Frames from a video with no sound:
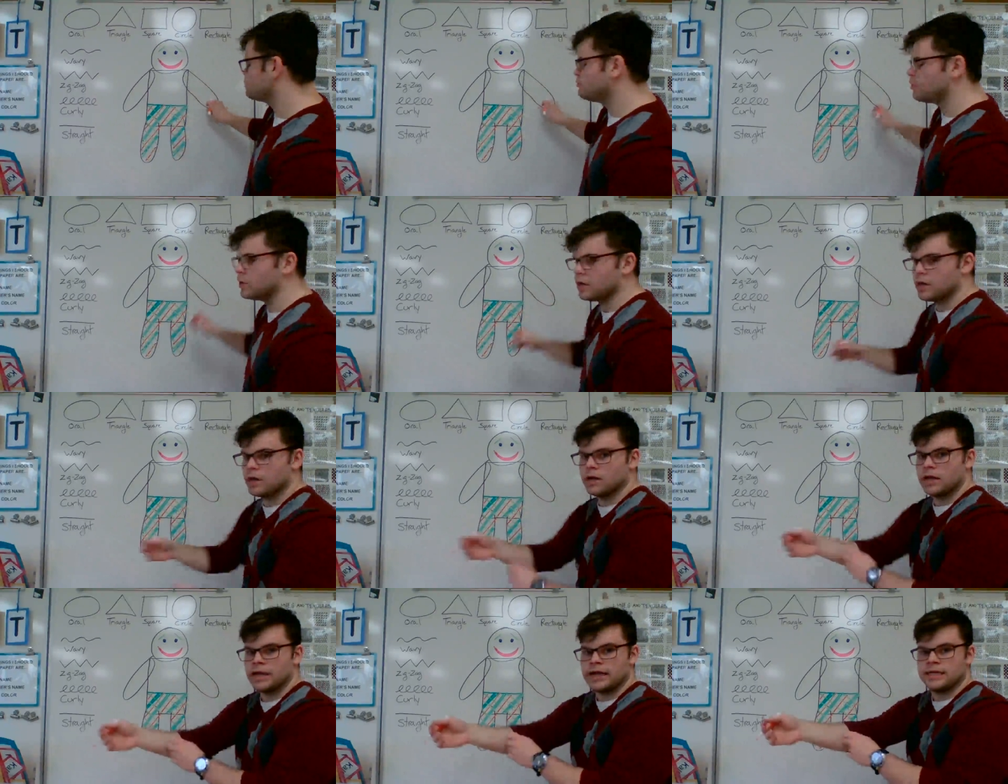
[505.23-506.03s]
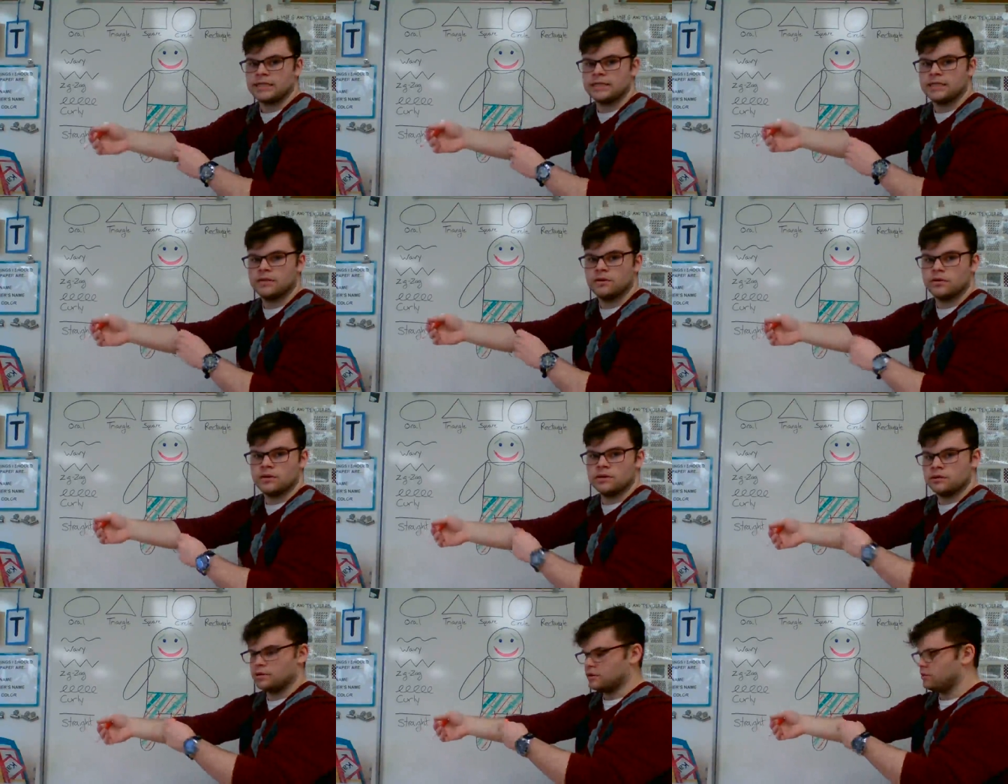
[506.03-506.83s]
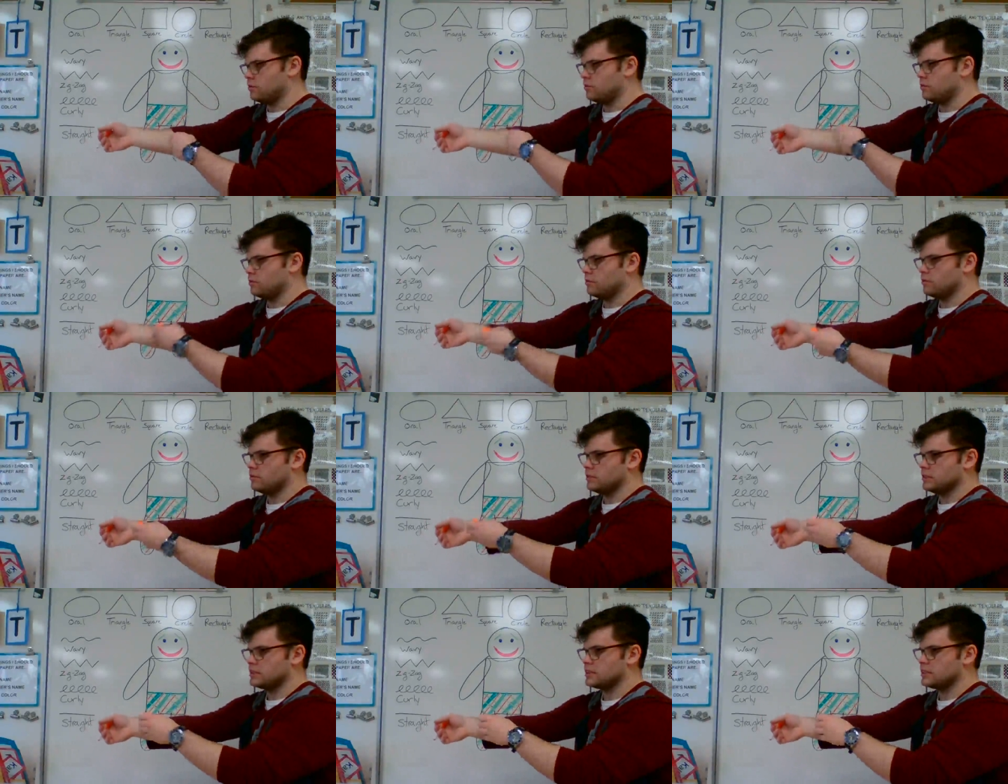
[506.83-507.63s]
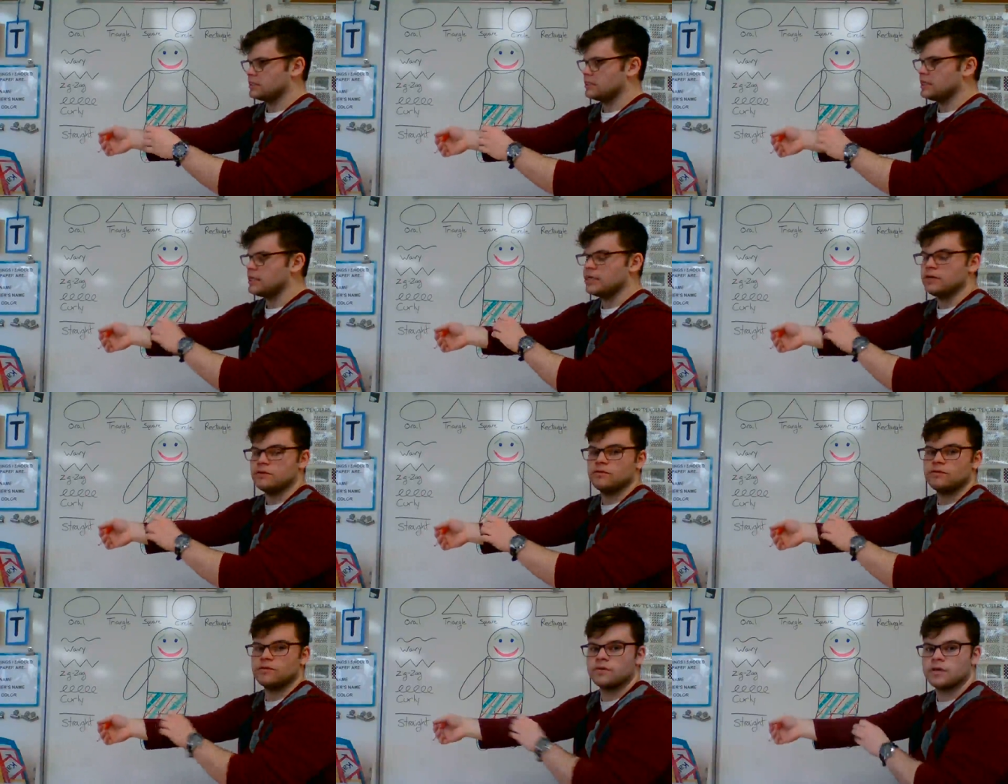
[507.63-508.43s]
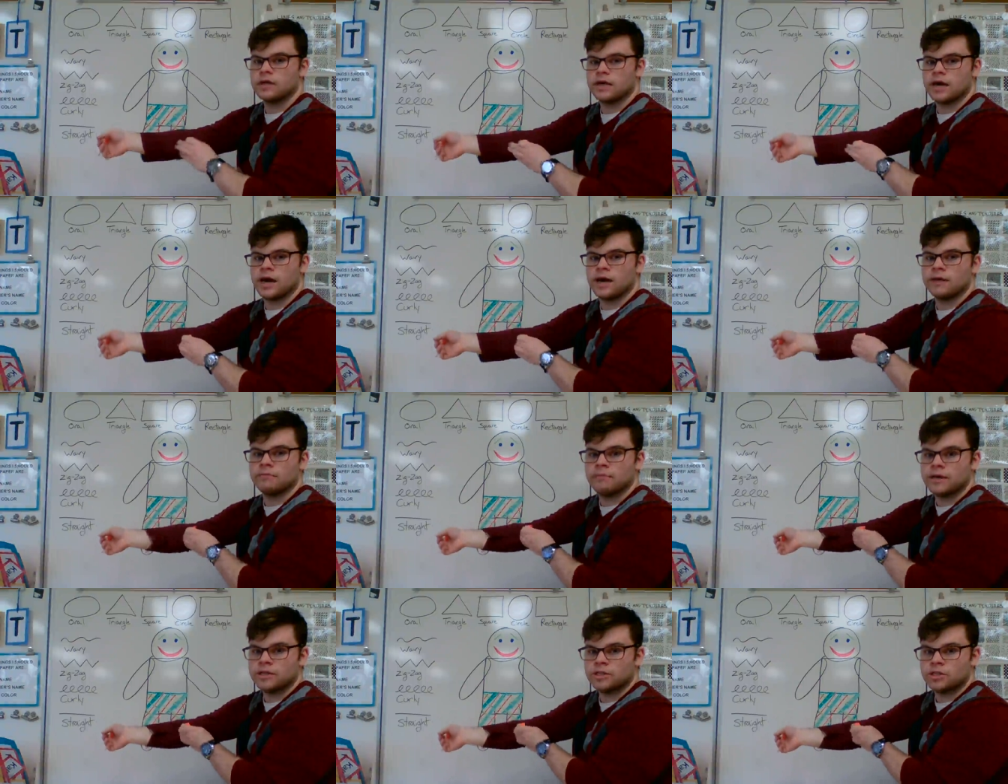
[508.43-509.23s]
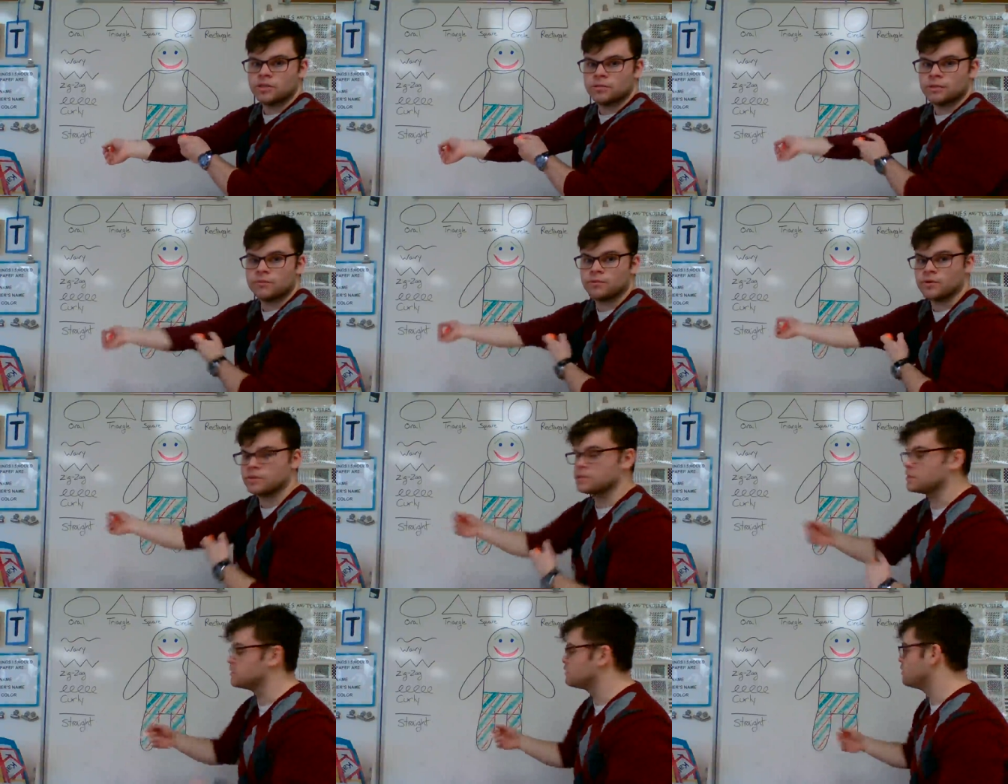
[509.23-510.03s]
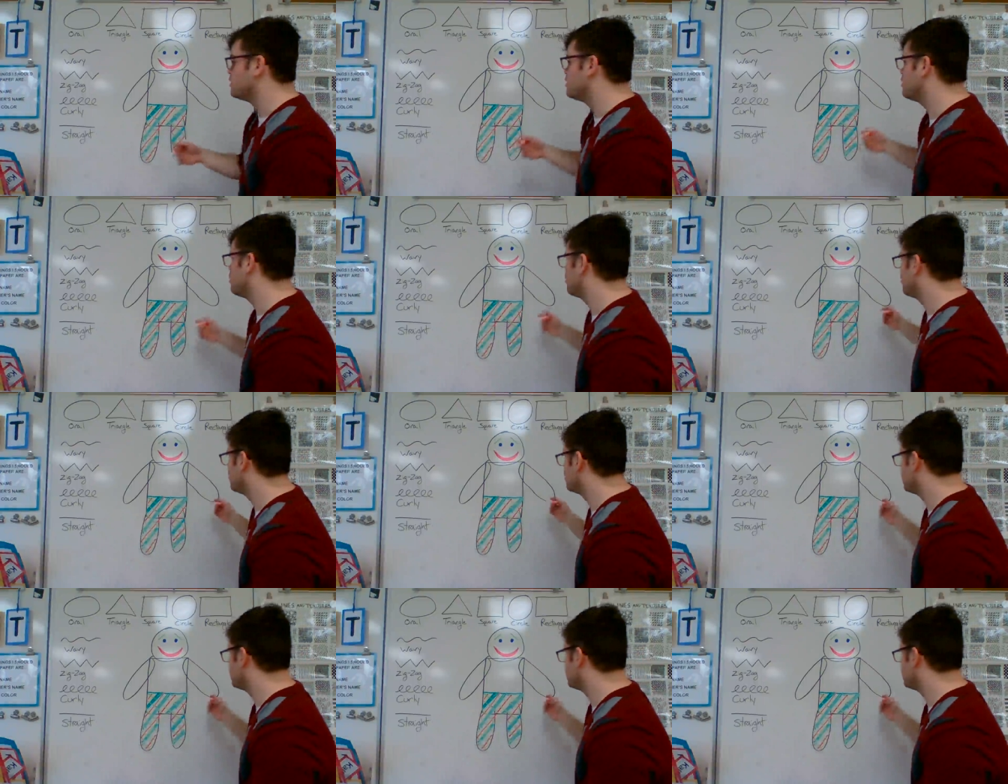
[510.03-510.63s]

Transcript: And I'm going to first put a sleeve on my gingerbread